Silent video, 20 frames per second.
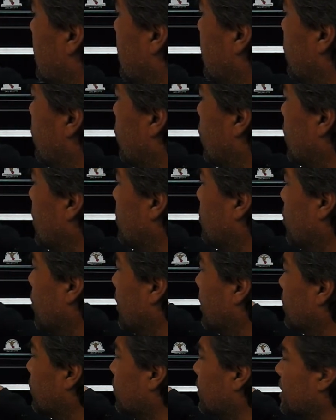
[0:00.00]

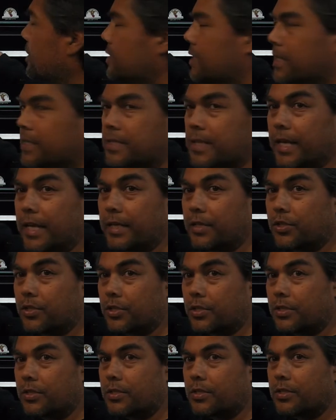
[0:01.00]
40.36
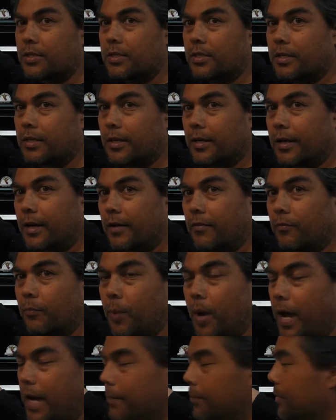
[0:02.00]
inches of
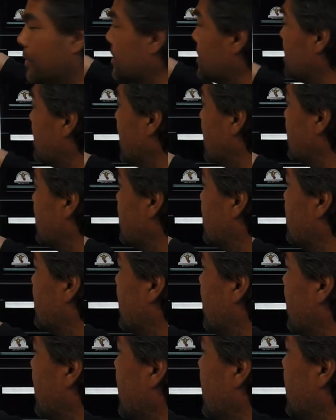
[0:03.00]
pipe is
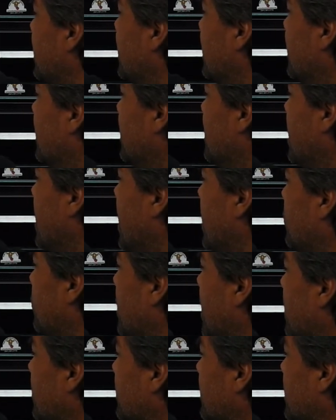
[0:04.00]
necessary. I
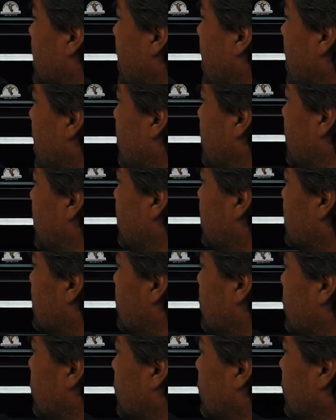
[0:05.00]
rounded up
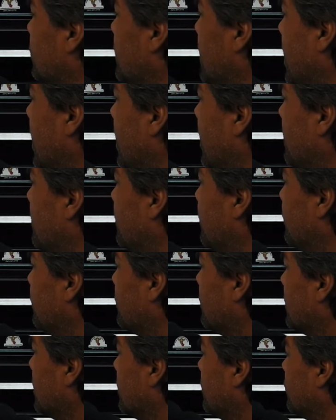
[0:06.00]
to
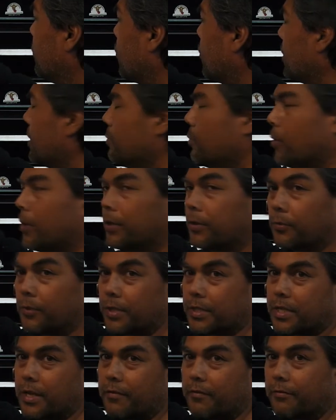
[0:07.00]

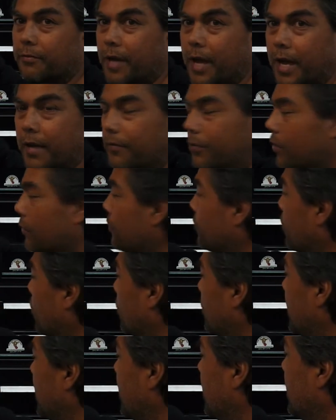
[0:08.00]
40.375, or
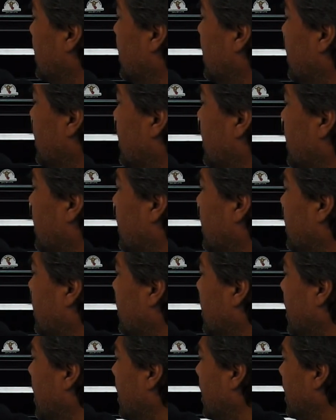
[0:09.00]
40
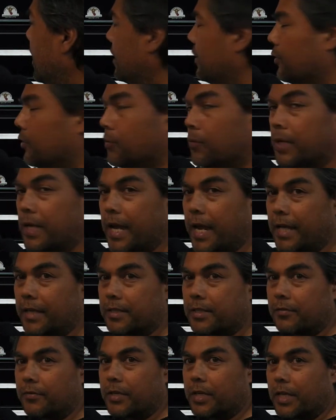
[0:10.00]
and
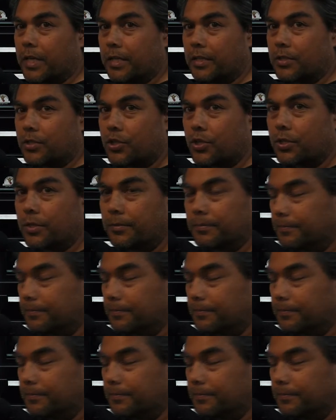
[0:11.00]
3/8 of an inch.